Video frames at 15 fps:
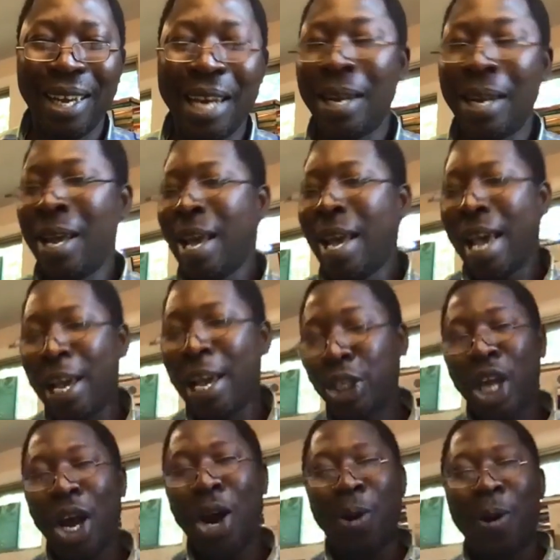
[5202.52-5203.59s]
right? And
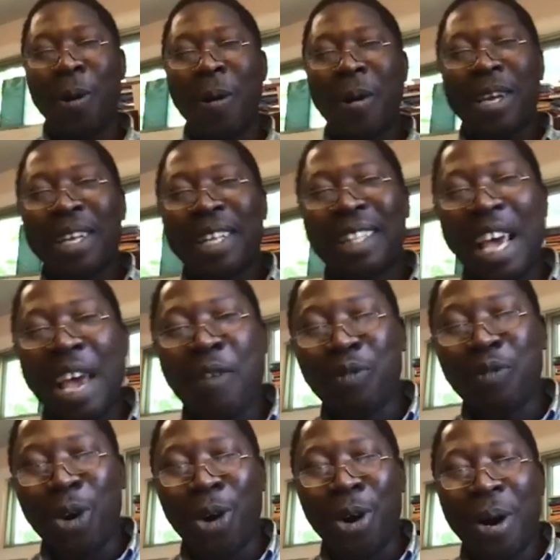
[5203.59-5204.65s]
so,
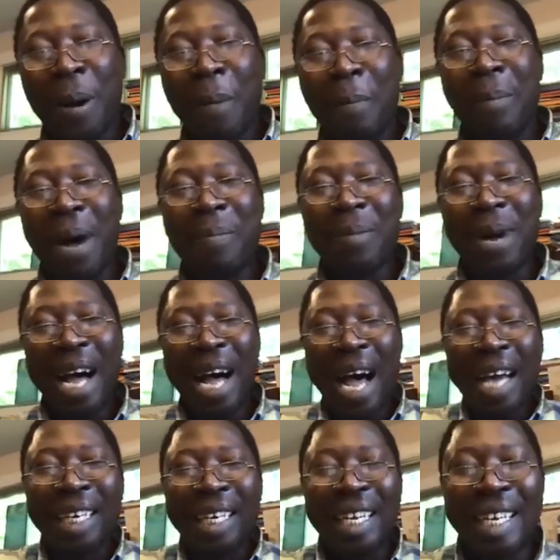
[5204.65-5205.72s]
therefore, Bamba
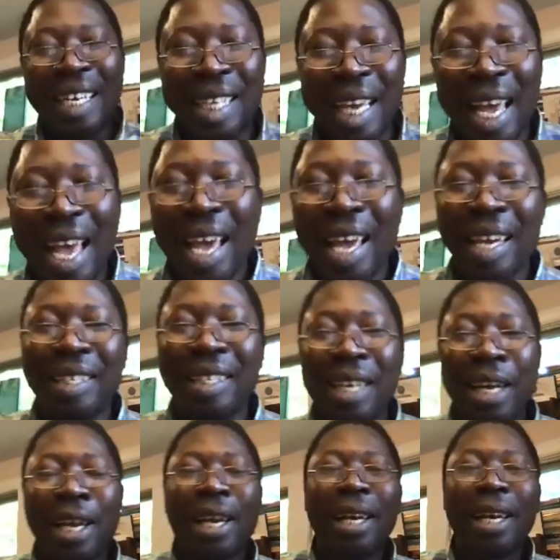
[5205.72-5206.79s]
had in his hands
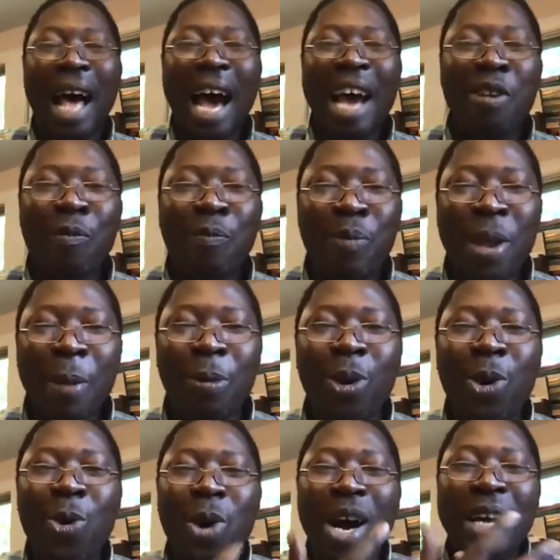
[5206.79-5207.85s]
a lot of people
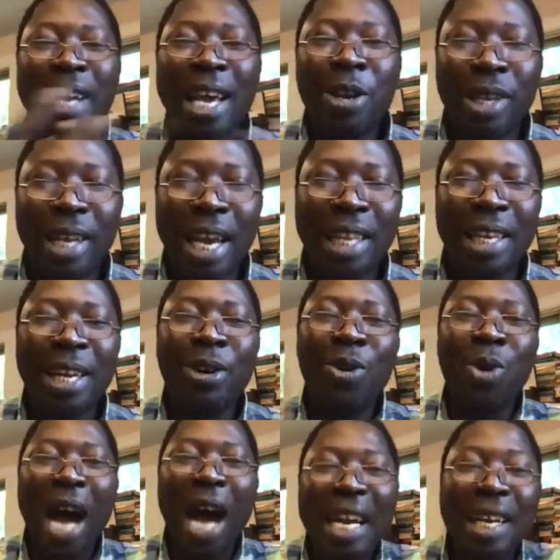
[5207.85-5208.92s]
who are uneducated and
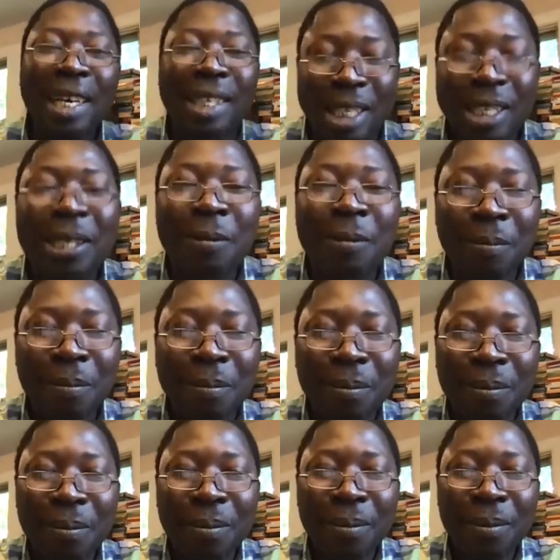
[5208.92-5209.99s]
who are adults.
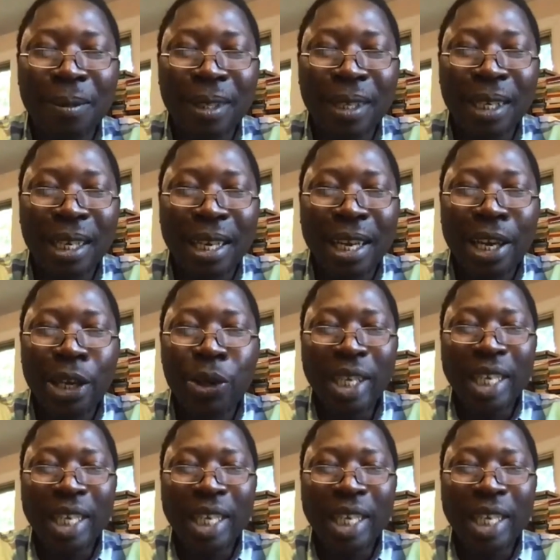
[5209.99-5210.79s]
You